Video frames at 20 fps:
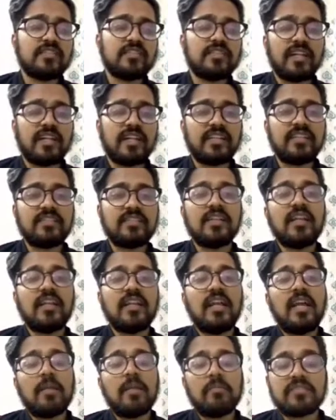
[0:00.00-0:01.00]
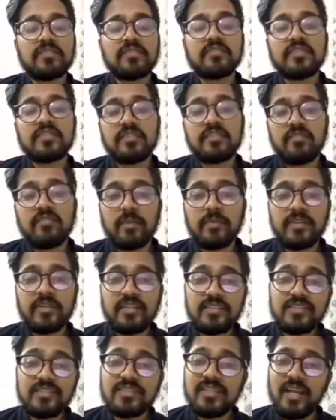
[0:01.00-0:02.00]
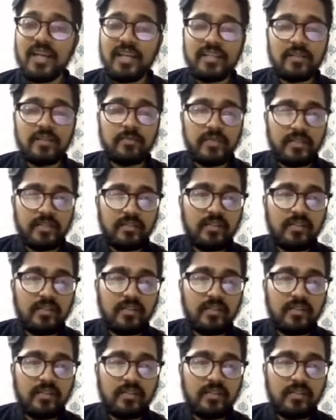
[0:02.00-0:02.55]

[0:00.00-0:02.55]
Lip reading: that is business environment is dynamic.